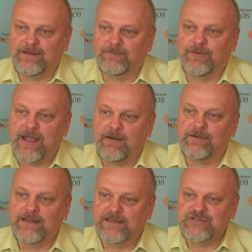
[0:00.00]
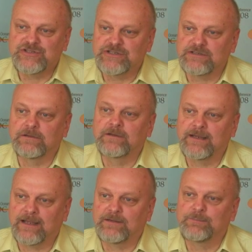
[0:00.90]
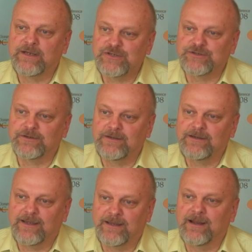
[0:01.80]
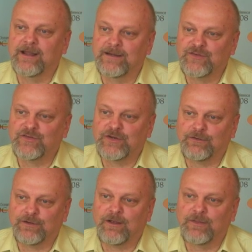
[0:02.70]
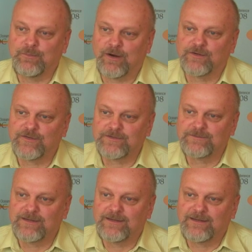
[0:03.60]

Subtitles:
in reality, it's just looking at the picture and not necessarily all the parts.